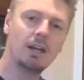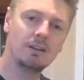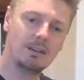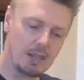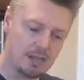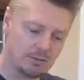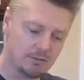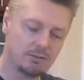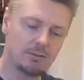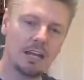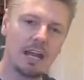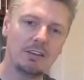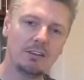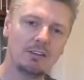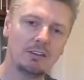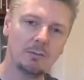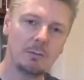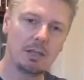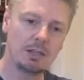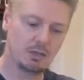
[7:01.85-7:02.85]
Take
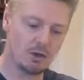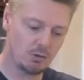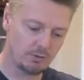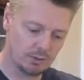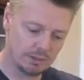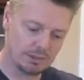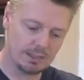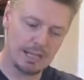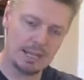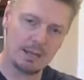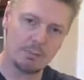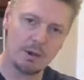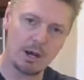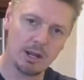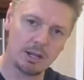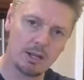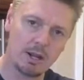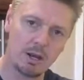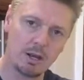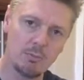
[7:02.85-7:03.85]
slices of meatloaf and lay them
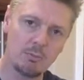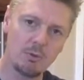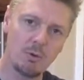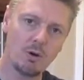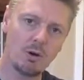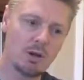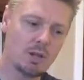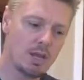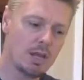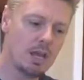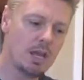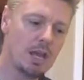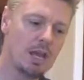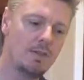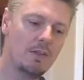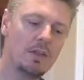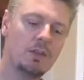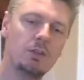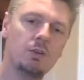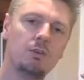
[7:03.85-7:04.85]
on a cutting board,
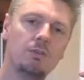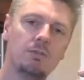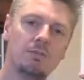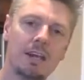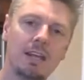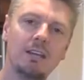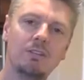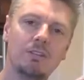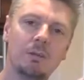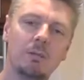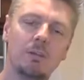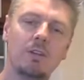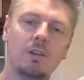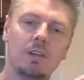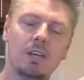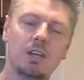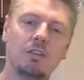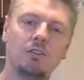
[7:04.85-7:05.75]
and then you find something in the